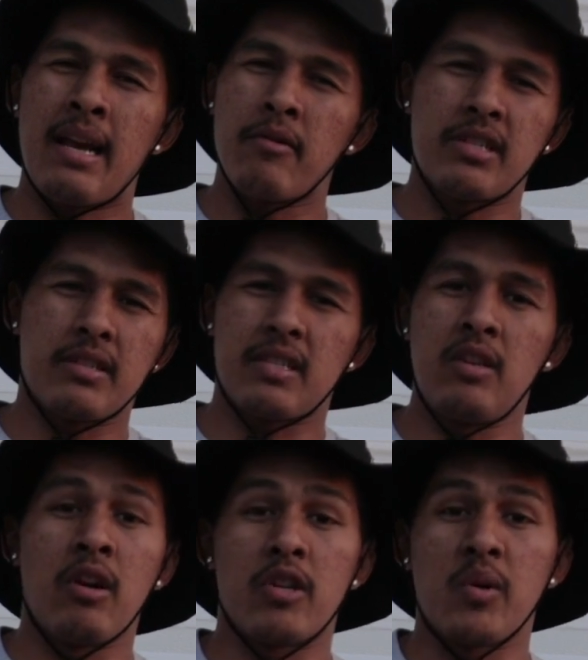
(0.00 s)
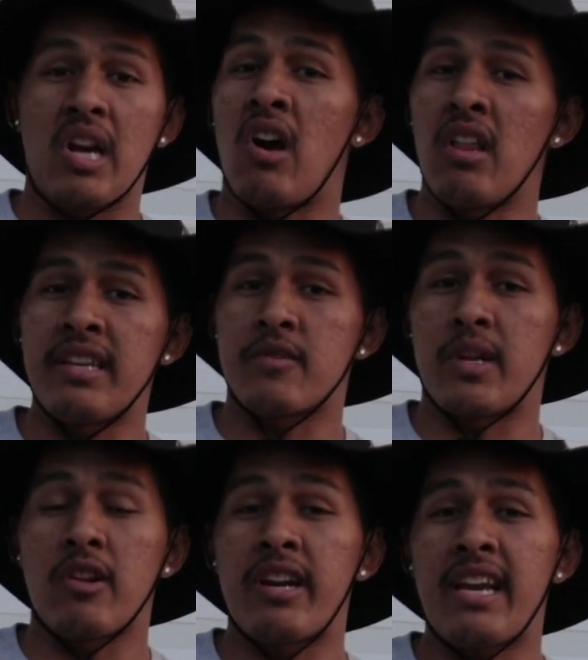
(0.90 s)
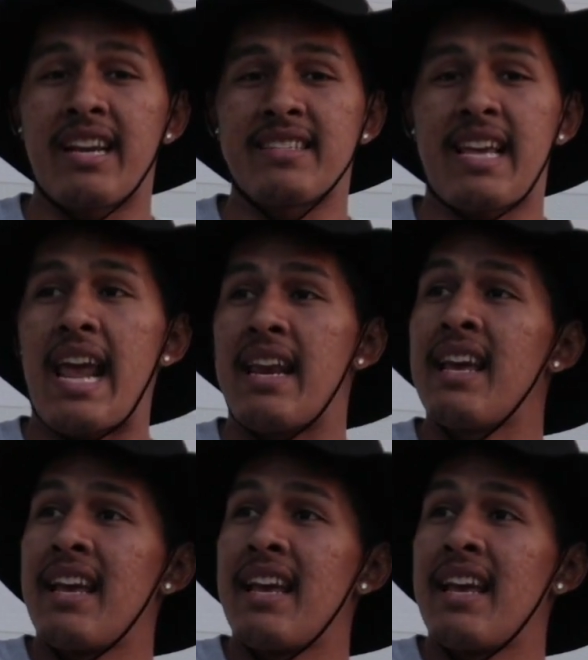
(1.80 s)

I was just, you know, doing ollies, relearning how to skate.